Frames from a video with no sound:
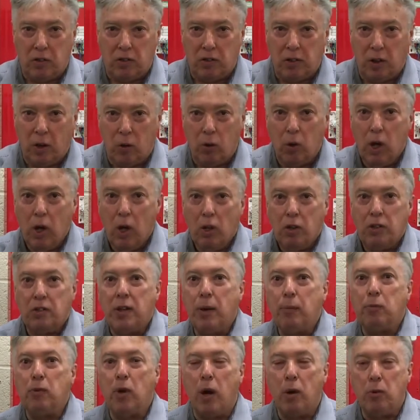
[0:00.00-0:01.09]
So
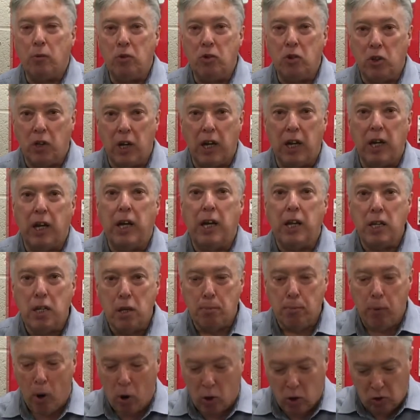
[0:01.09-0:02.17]
sometimes you get it in the
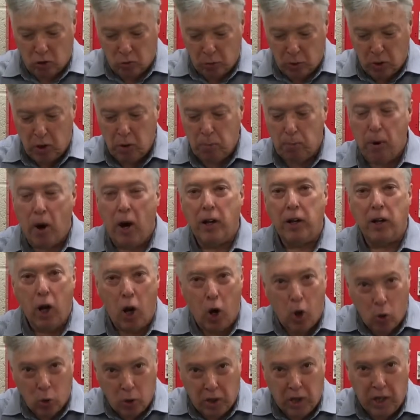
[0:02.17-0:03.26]
box when you buy the
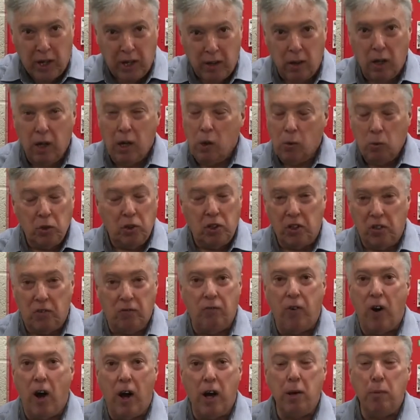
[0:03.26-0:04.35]
whole kit, which is
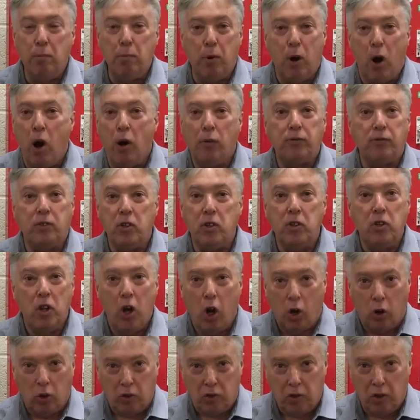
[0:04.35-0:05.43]
fine, but often
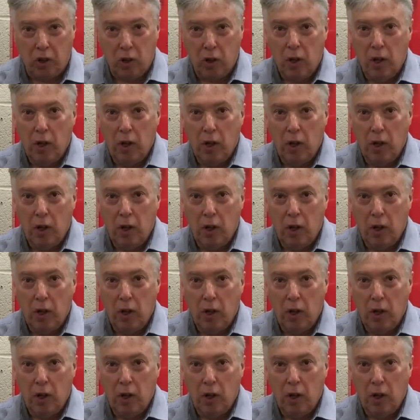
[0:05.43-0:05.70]
not.